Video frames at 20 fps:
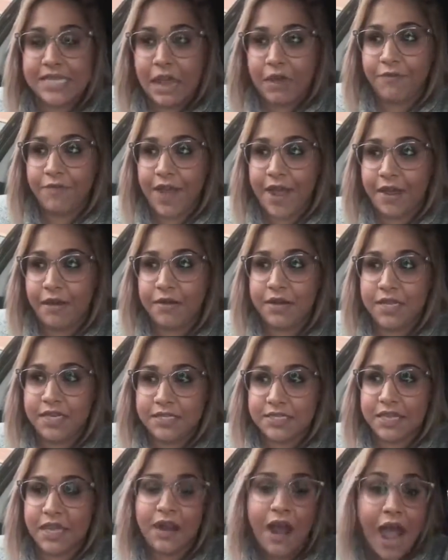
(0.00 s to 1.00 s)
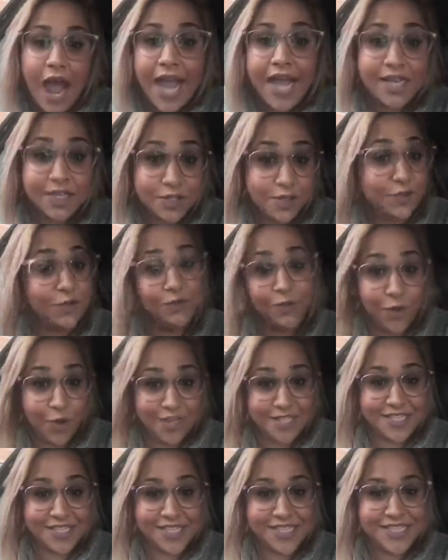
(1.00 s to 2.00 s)
Doubtfire and he said, "I do
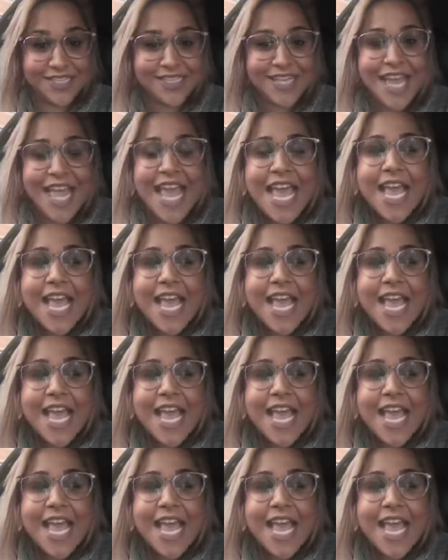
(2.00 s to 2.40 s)
voices,"